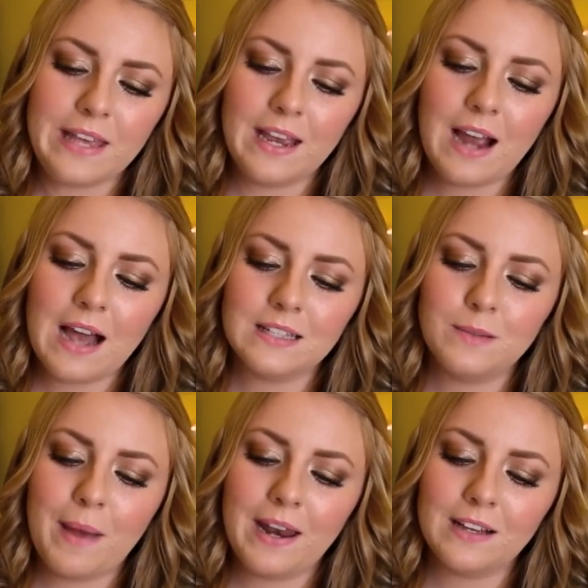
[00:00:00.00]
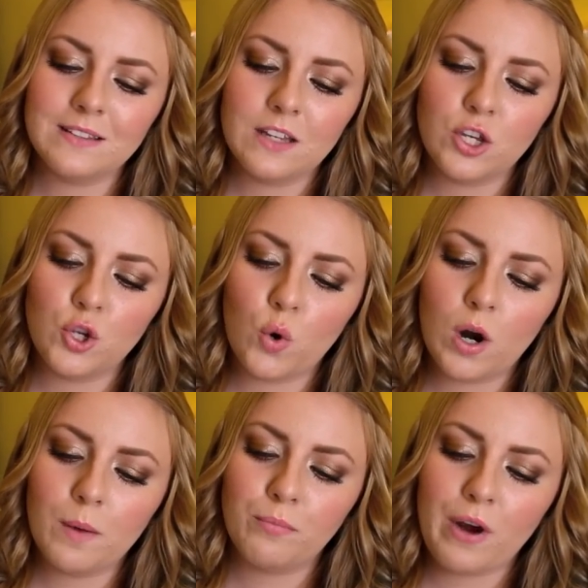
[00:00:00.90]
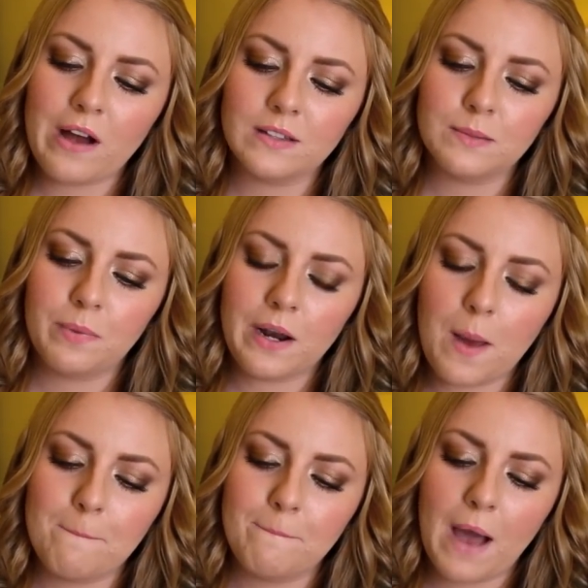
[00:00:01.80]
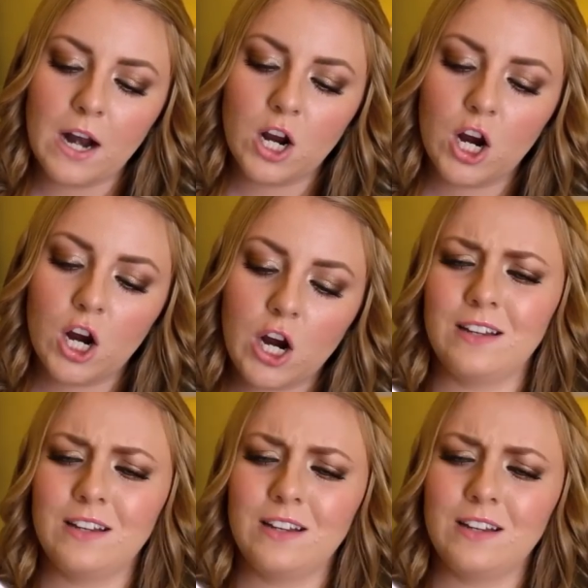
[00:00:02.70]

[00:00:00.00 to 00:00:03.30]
The IT Cosmetics Your Brows But Better.